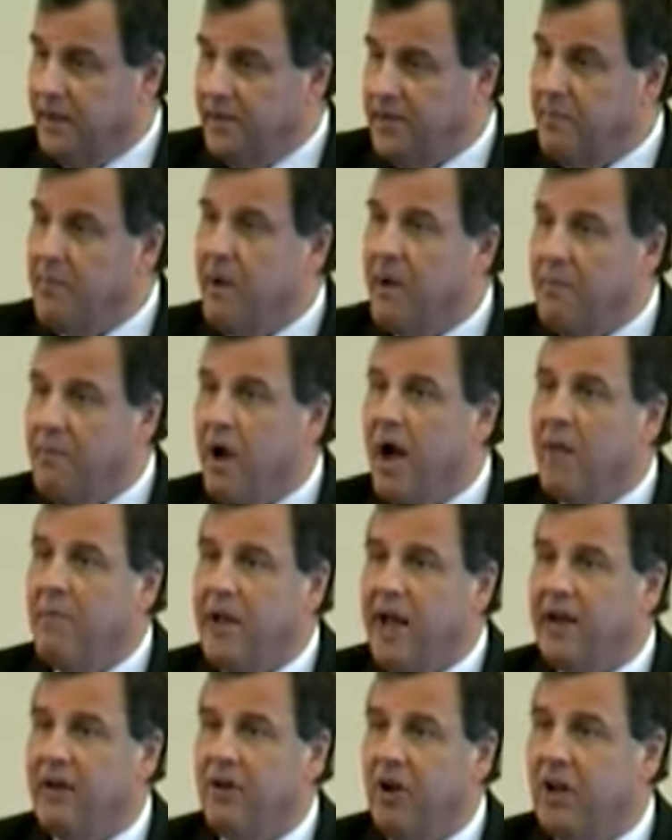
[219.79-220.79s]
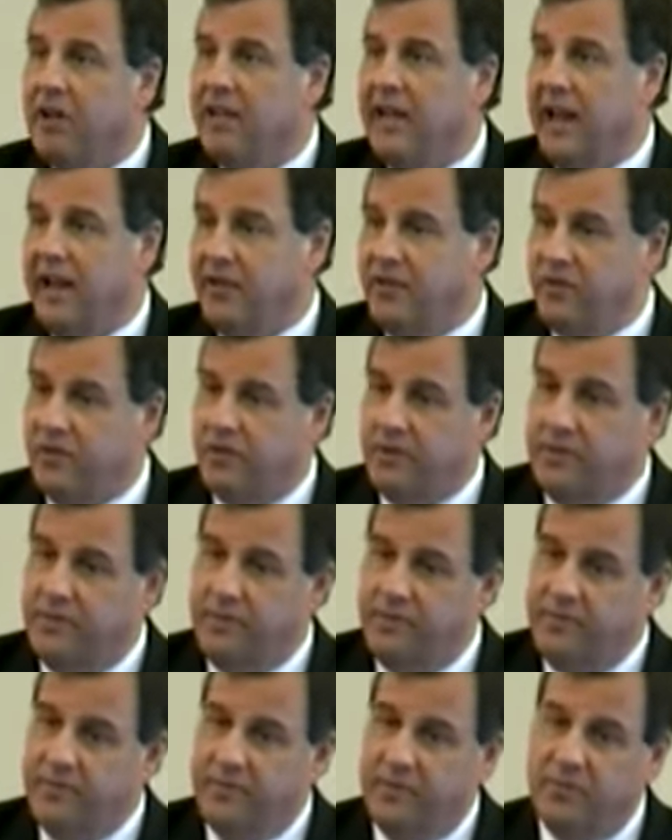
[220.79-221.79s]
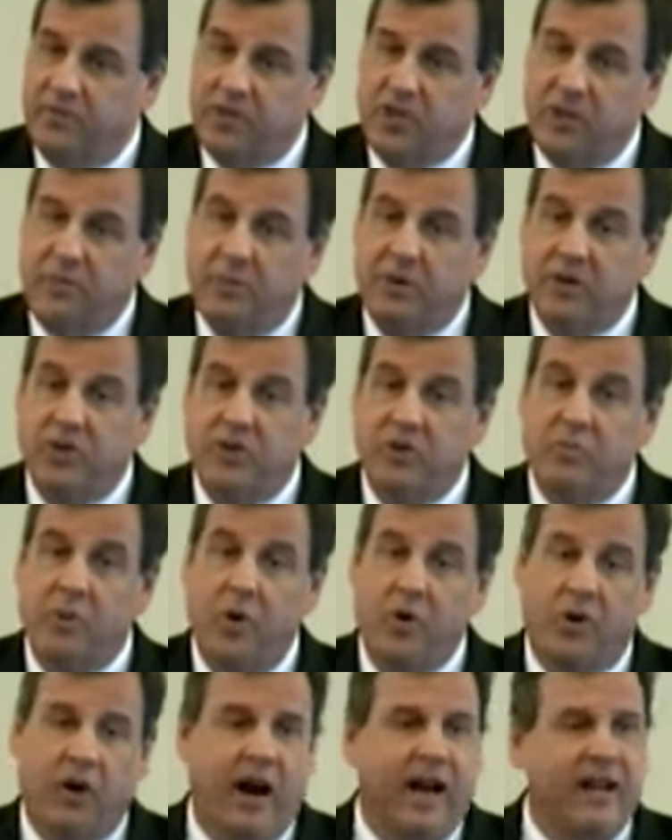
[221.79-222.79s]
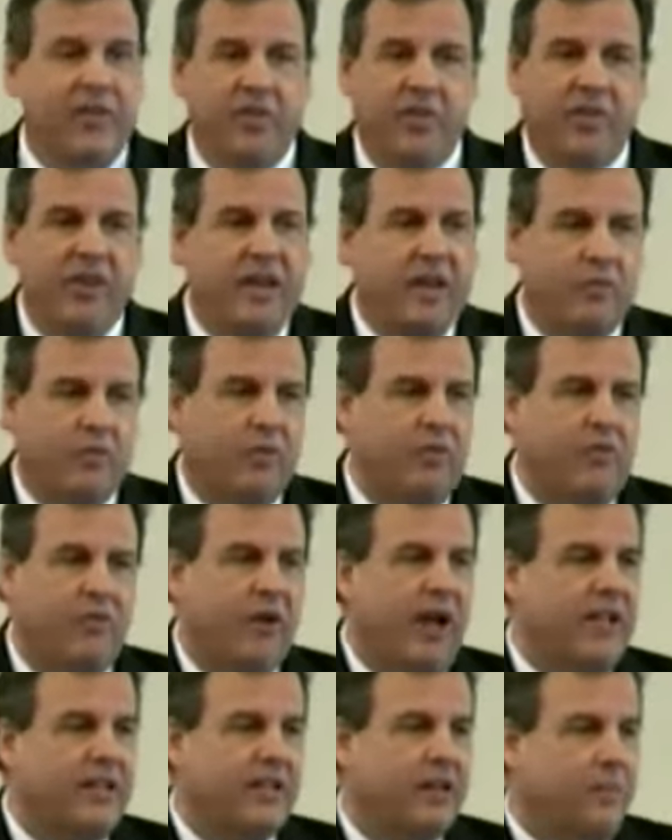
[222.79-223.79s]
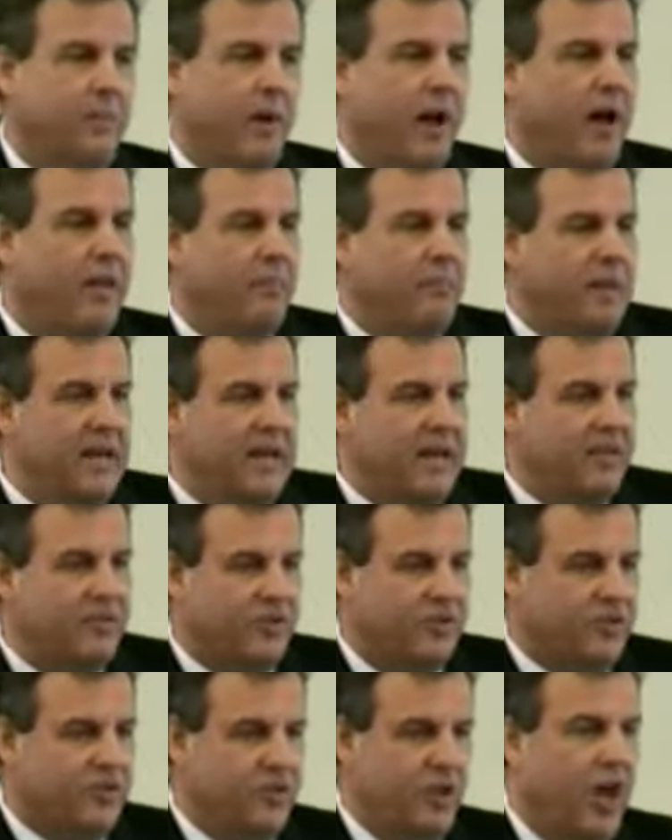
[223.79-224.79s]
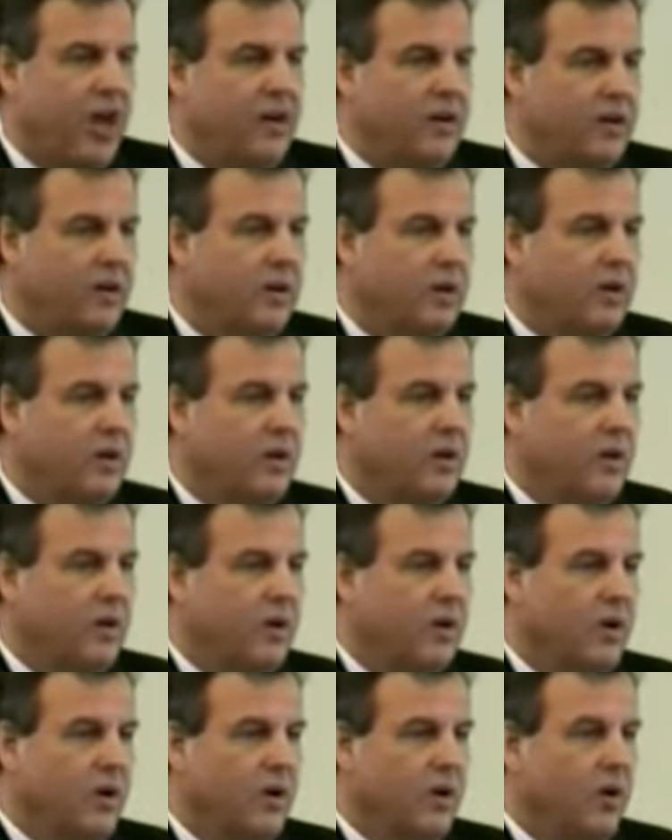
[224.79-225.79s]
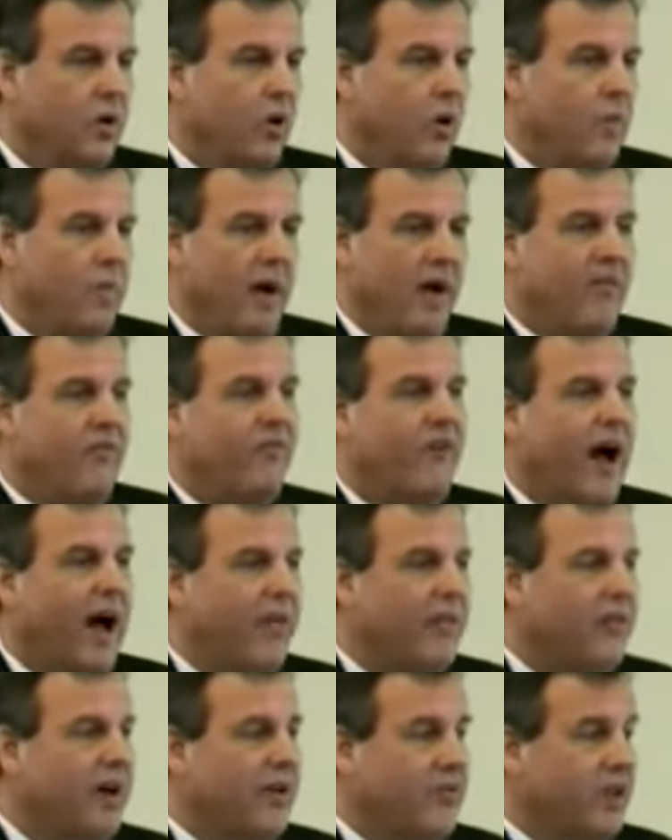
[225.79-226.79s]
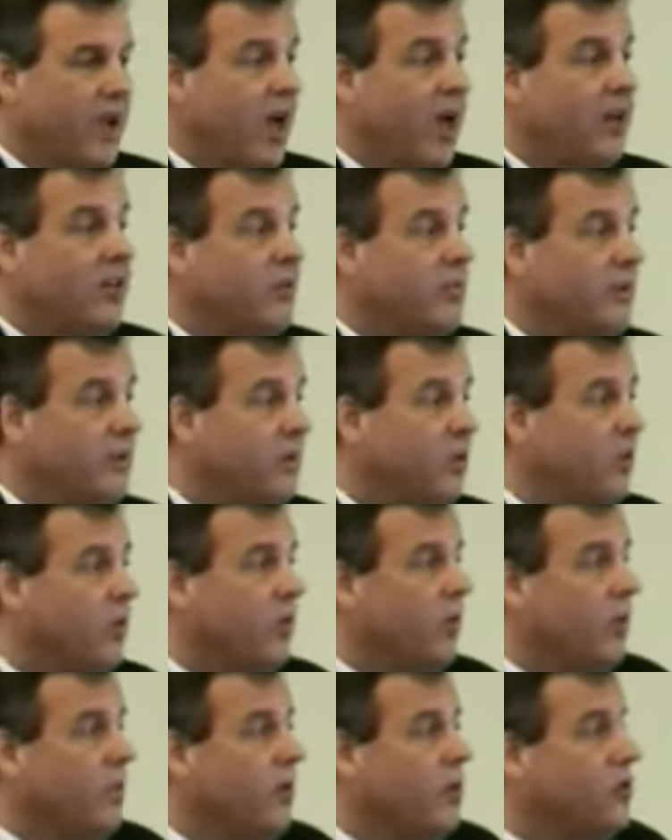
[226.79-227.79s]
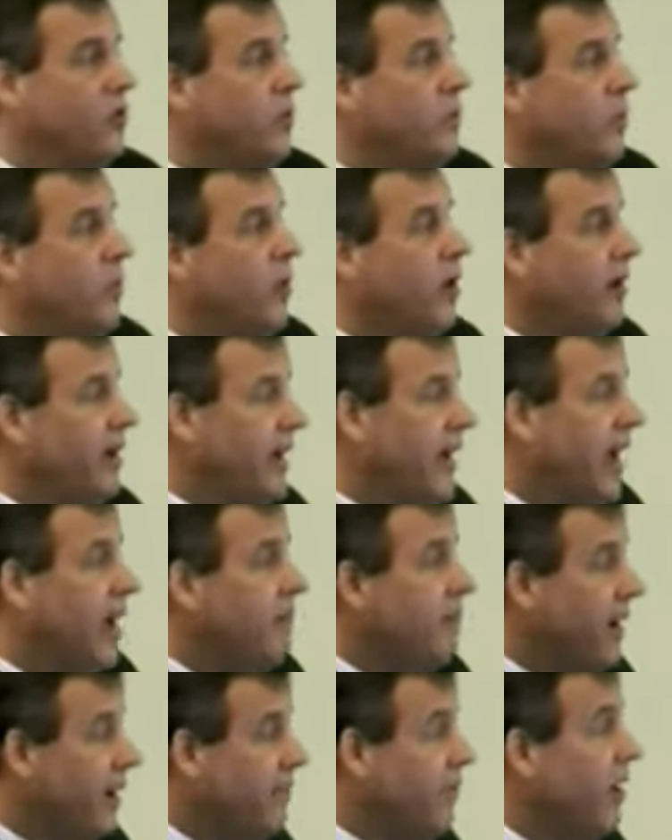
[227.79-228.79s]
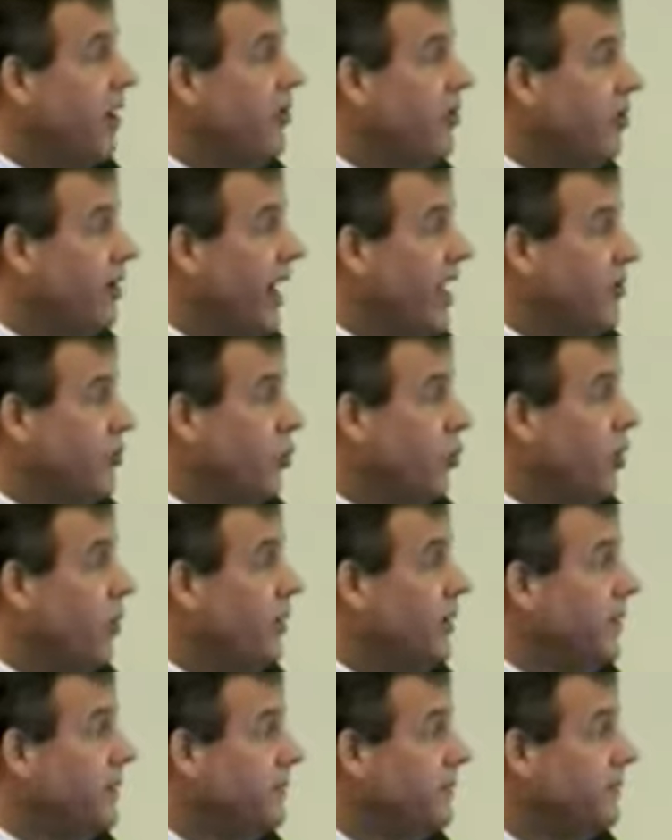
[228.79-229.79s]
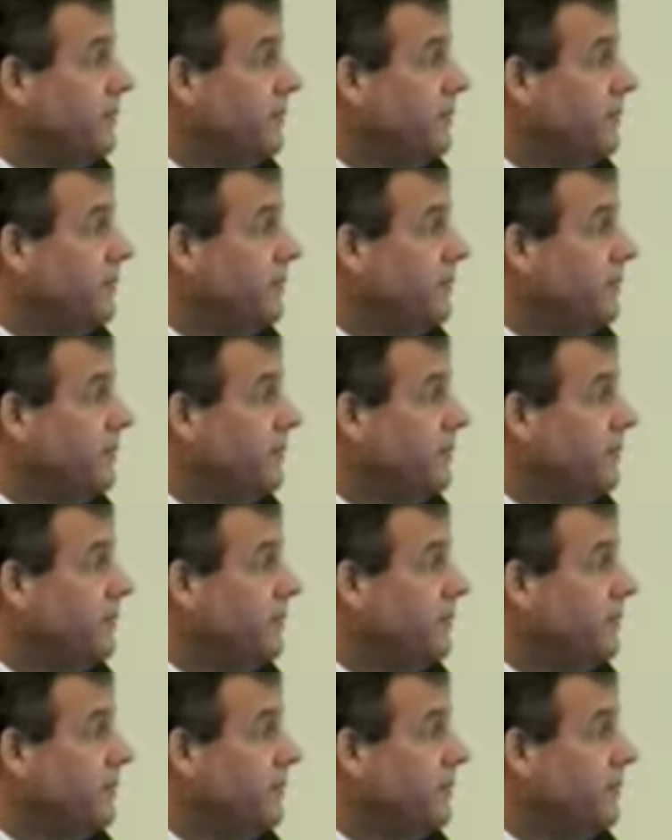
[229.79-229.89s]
that my mom had lung cancer and she had been a smoker. I didn't think it reflected upon me as a son or my father as a husband, or most importantly, on my mother as a woman.